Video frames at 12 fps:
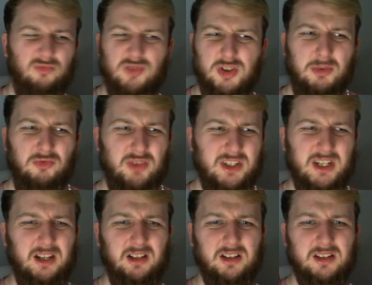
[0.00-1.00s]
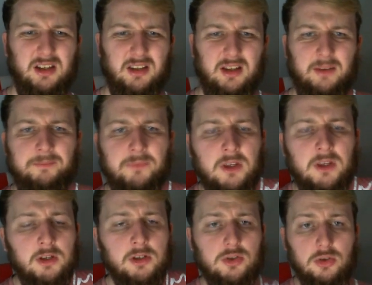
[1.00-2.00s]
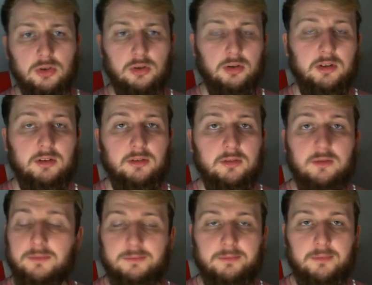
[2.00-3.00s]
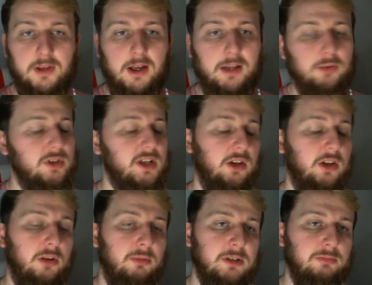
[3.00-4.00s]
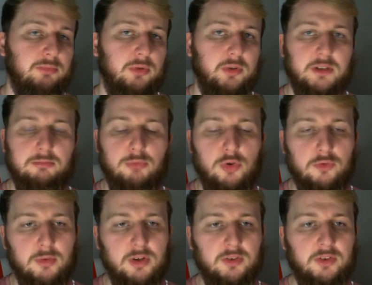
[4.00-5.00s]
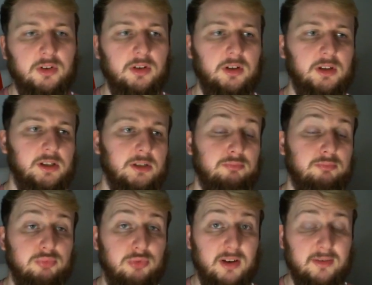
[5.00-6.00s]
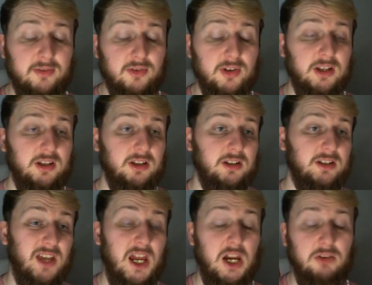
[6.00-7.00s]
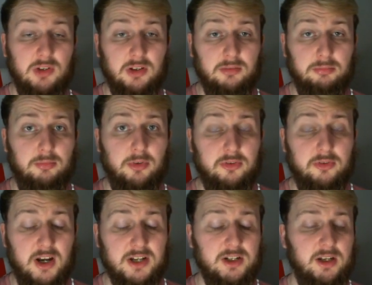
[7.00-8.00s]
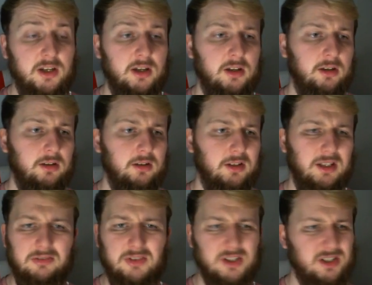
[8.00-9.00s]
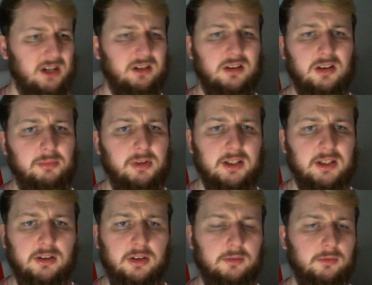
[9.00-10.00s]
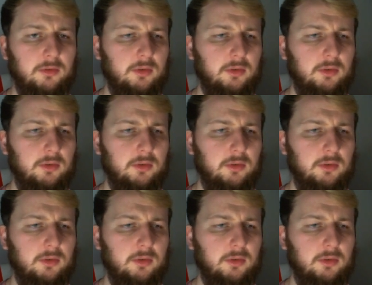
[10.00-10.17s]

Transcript: Something ridiculous like that. So I know he's getting on a bit, but his movement, bravery, his aerial threat, even his technical ability, the